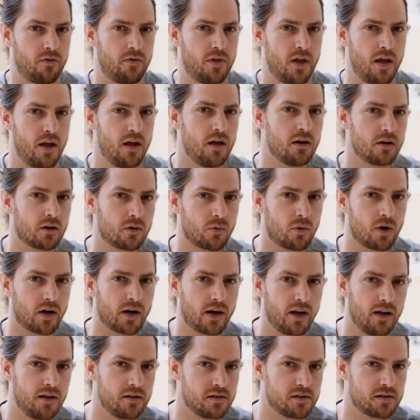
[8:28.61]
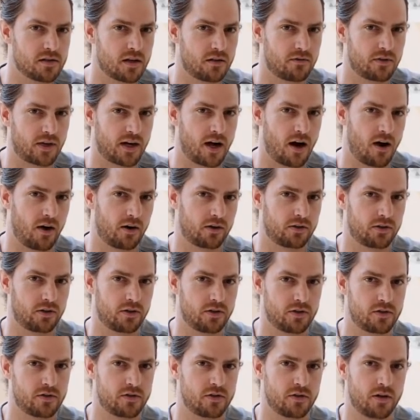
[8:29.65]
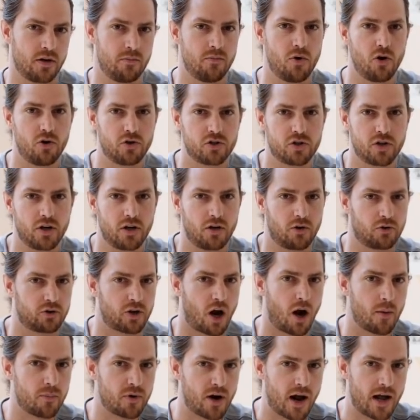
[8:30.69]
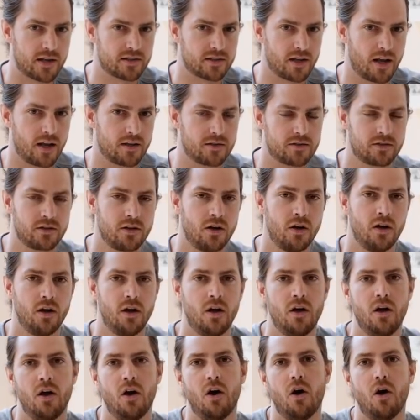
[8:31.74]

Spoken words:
explanation of cinema's visual language and building up a cinematic toolkit.